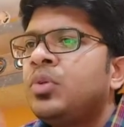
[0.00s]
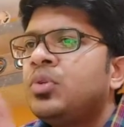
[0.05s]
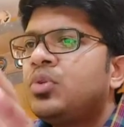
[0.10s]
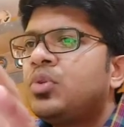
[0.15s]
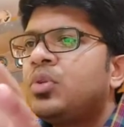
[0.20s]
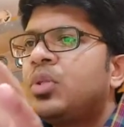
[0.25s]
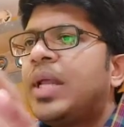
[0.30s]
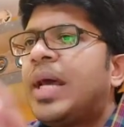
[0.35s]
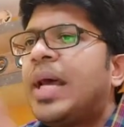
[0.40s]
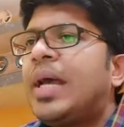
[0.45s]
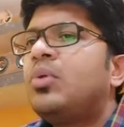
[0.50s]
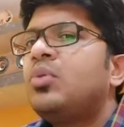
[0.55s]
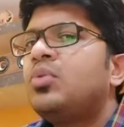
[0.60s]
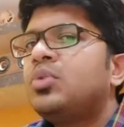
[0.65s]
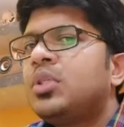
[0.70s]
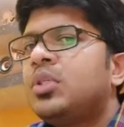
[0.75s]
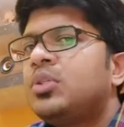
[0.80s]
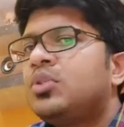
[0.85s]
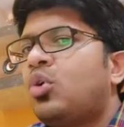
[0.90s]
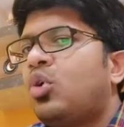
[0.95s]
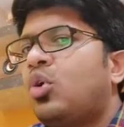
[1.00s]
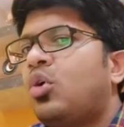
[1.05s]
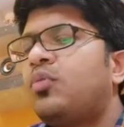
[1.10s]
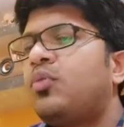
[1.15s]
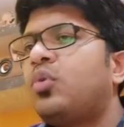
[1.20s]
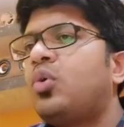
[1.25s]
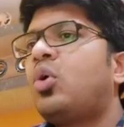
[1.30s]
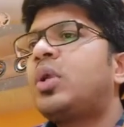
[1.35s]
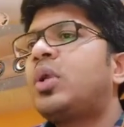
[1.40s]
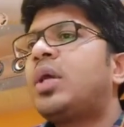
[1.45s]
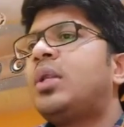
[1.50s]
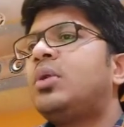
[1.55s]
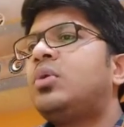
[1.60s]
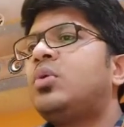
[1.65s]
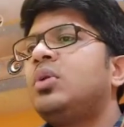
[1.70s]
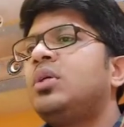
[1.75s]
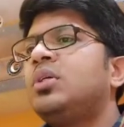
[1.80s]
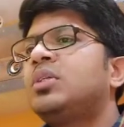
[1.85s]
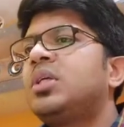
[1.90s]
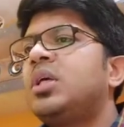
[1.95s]
So the diagnosis of
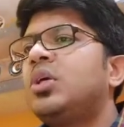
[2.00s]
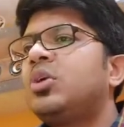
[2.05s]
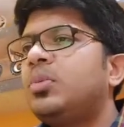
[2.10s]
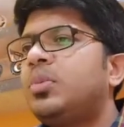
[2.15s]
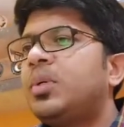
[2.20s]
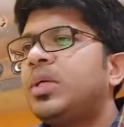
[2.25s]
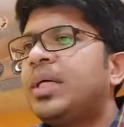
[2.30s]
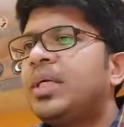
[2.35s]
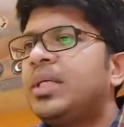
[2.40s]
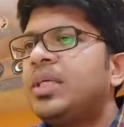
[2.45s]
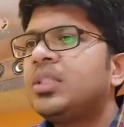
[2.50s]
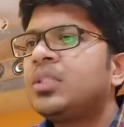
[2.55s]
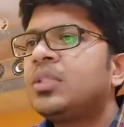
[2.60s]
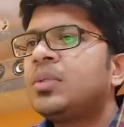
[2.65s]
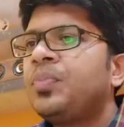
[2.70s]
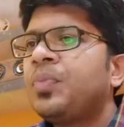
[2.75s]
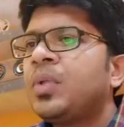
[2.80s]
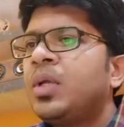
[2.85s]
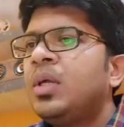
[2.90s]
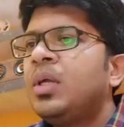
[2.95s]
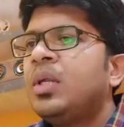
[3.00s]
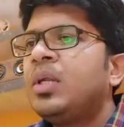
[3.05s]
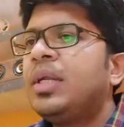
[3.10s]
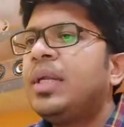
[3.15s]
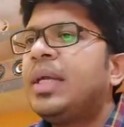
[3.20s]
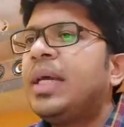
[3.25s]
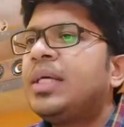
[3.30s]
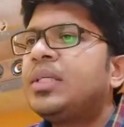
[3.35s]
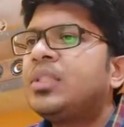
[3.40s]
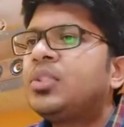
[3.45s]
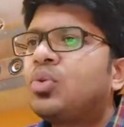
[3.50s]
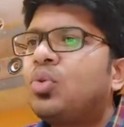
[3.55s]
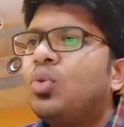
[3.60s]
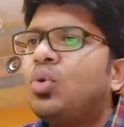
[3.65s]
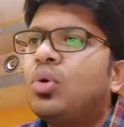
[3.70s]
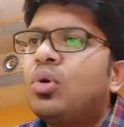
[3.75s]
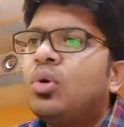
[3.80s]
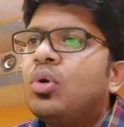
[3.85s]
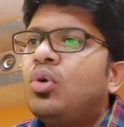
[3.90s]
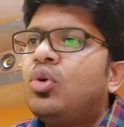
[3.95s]
non-alcoholic steatohepatitis, NAS
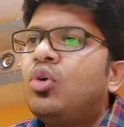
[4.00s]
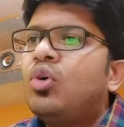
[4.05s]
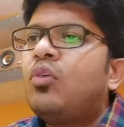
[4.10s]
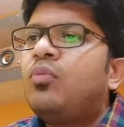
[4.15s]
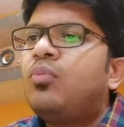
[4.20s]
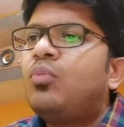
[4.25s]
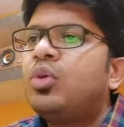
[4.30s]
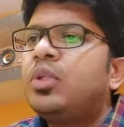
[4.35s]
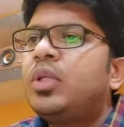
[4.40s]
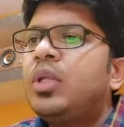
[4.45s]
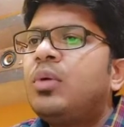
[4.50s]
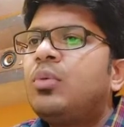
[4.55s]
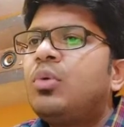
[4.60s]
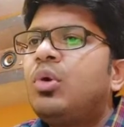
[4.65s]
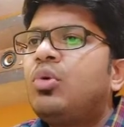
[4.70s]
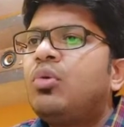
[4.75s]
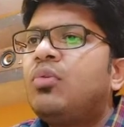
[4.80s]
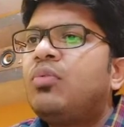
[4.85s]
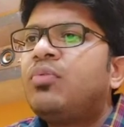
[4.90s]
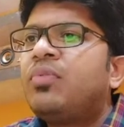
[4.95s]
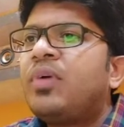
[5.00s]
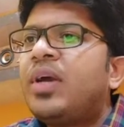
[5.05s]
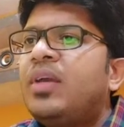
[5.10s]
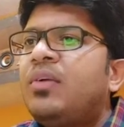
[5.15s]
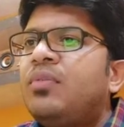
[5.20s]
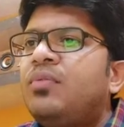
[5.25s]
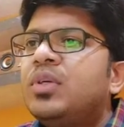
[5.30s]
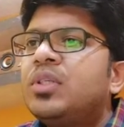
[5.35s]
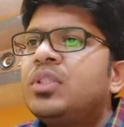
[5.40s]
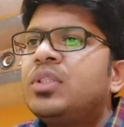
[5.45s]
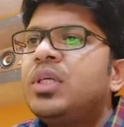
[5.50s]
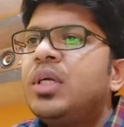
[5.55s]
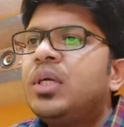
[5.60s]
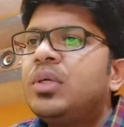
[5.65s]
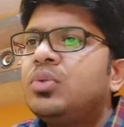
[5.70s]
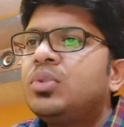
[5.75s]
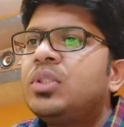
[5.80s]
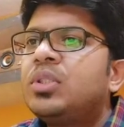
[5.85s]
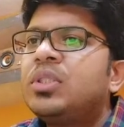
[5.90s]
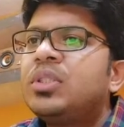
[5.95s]
score of more than or equal to 5 with
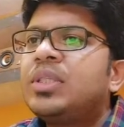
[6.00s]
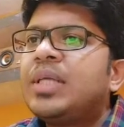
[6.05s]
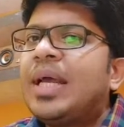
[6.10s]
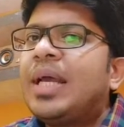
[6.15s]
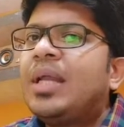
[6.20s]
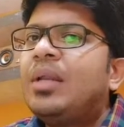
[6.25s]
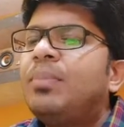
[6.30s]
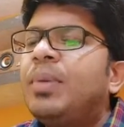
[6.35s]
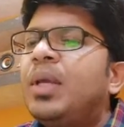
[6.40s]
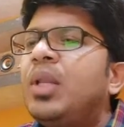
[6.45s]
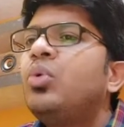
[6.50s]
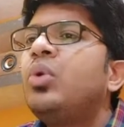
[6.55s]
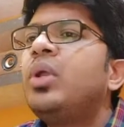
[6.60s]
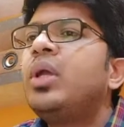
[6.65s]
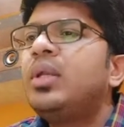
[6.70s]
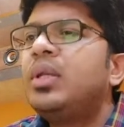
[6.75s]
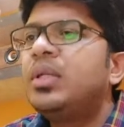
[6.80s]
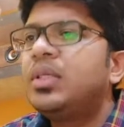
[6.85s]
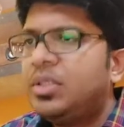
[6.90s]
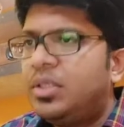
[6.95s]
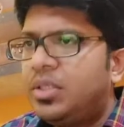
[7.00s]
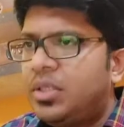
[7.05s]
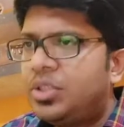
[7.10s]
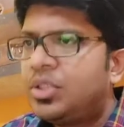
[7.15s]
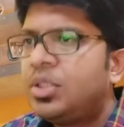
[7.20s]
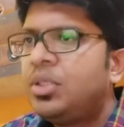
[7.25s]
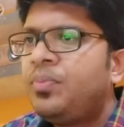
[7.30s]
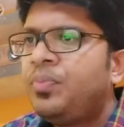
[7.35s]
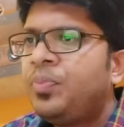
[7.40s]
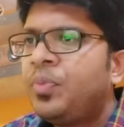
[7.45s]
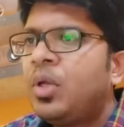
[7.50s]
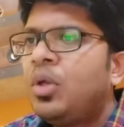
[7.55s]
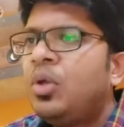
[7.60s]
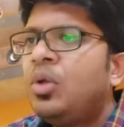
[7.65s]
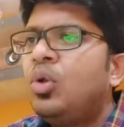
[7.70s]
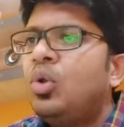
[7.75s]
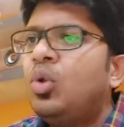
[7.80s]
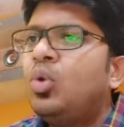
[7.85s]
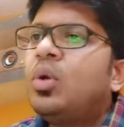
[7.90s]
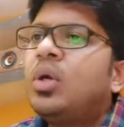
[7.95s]
steatosis and ballooning degeneration.
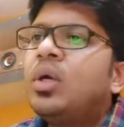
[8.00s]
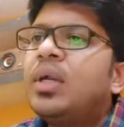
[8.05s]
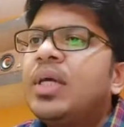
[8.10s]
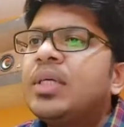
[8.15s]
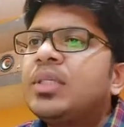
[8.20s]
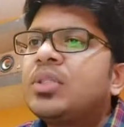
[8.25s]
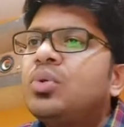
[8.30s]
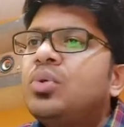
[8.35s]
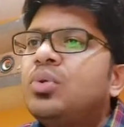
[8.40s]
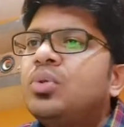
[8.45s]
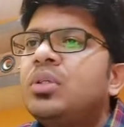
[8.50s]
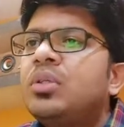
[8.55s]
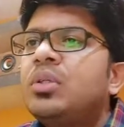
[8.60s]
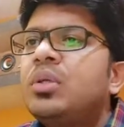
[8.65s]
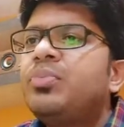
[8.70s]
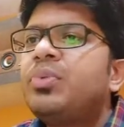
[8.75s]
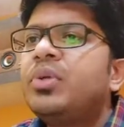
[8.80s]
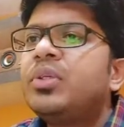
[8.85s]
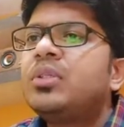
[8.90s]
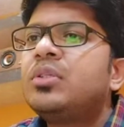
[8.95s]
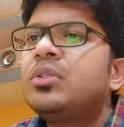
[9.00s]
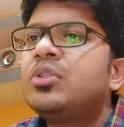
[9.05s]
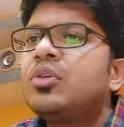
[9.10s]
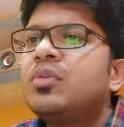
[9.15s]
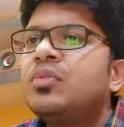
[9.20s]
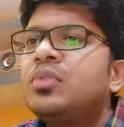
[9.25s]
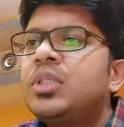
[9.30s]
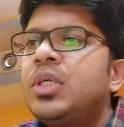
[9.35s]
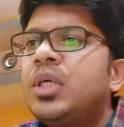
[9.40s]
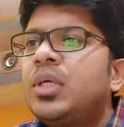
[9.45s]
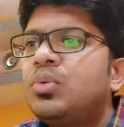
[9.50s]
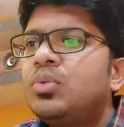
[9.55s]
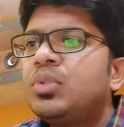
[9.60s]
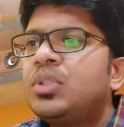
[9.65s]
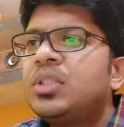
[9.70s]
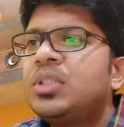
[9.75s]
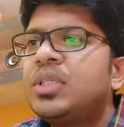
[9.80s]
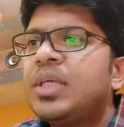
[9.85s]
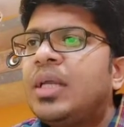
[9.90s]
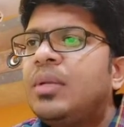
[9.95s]
Lower NAS scores in the presence of
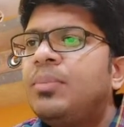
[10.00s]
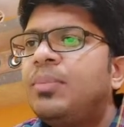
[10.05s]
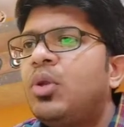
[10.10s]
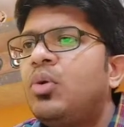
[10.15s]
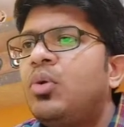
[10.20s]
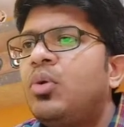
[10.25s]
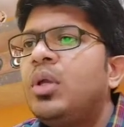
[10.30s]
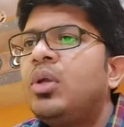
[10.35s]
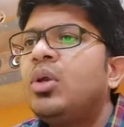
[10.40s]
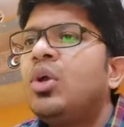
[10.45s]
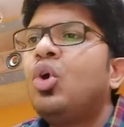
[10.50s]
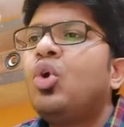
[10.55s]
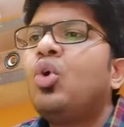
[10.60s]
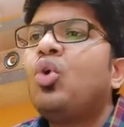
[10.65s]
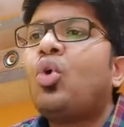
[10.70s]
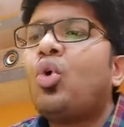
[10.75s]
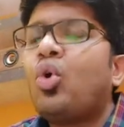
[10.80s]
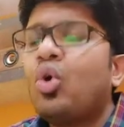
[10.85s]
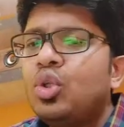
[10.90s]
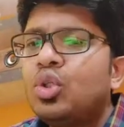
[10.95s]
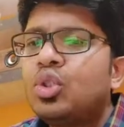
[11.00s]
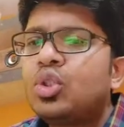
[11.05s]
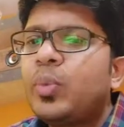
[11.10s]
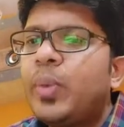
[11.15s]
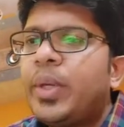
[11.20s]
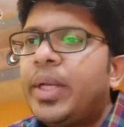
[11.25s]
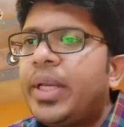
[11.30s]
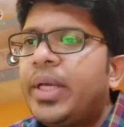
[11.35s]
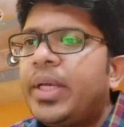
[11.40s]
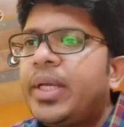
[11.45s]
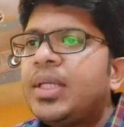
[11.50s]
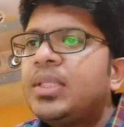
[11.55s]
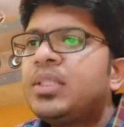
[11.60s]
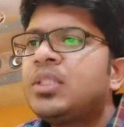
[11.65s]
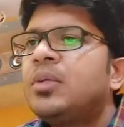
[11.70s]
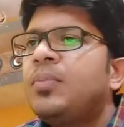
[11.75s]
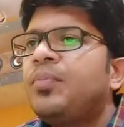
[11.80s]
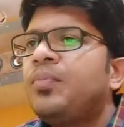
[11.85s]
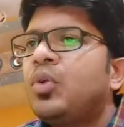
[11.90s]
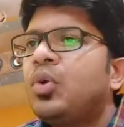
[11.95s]
steatosis and ballooning also
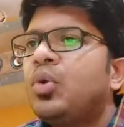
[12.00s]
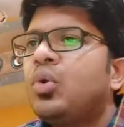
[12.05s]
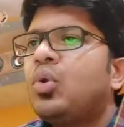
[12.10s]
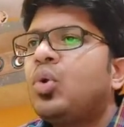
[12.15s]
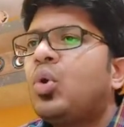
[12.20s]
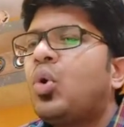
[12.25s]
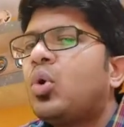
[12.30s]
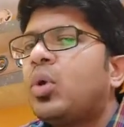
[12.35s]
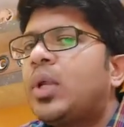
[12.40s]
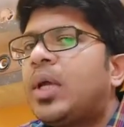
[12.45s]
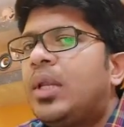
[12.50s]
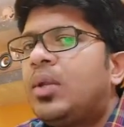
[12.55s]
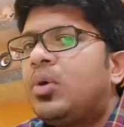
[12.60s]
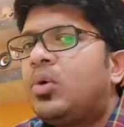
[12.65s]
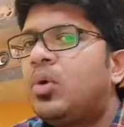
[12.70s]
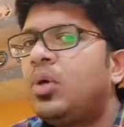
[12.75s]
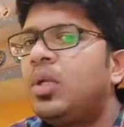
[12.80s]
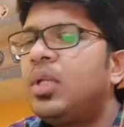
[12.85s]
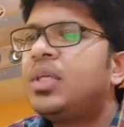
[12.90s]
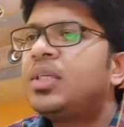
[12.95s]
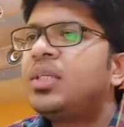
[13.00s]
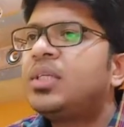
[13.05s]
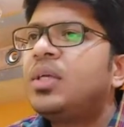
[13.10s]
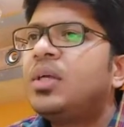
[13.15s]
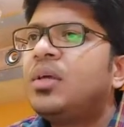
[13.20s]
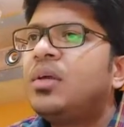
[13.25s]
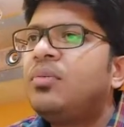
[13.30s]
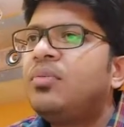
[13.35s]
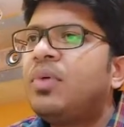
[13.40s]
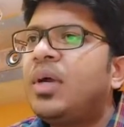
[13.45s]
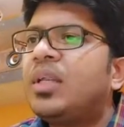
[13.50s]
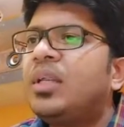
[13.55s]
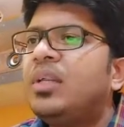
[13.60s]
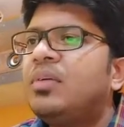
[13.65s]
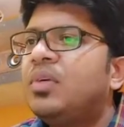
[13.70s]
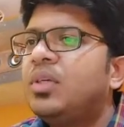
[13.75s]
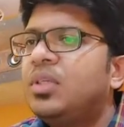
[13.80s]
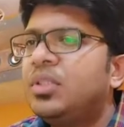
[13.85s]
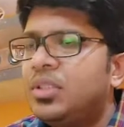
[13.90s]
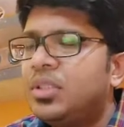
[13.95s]
indicates non-alcoholic fatty
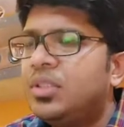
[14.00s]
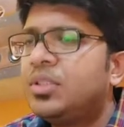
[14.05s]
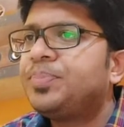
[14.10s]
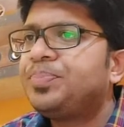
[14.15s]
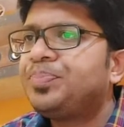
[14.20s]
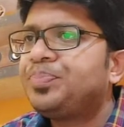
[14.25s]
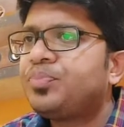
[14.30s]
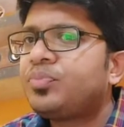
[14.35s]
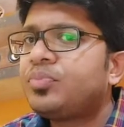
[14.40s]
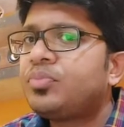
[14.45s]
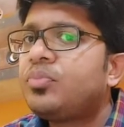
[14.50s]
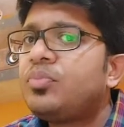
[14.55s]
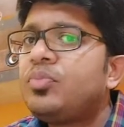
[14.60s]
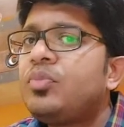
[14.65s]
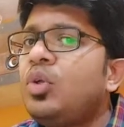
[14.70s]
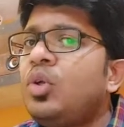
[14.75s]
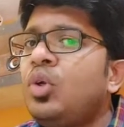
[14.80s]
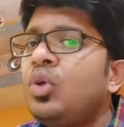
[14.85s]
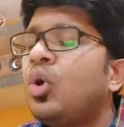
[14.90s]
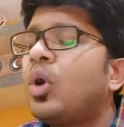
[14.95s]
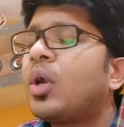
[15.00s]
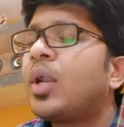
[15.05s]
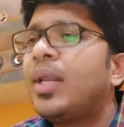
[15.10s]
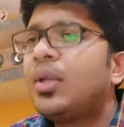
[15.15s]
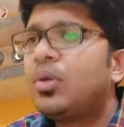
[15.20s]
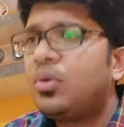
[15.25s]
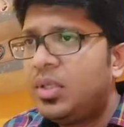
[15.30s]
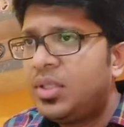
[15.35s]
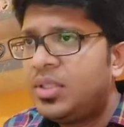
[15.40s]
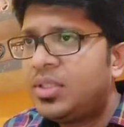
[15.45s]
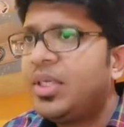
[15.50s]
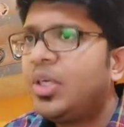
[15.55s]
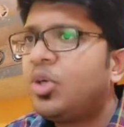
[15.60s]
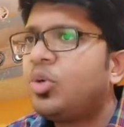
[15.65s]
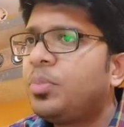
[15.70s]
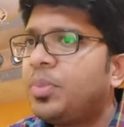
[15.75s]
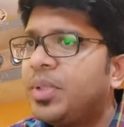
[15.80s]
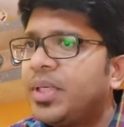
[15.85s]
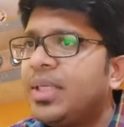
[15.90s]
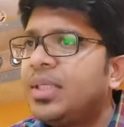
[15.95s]
liver disease, non-alcoholic
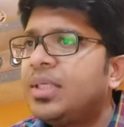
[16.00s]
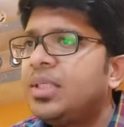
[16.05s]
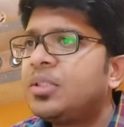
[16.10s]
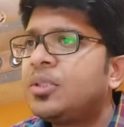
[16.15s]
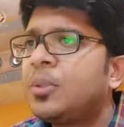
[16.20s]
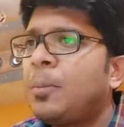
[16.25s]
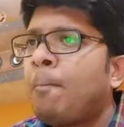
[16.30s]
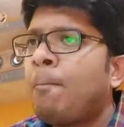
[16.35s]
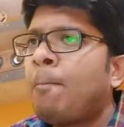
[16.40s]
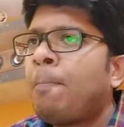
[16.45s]
steatohepatitis.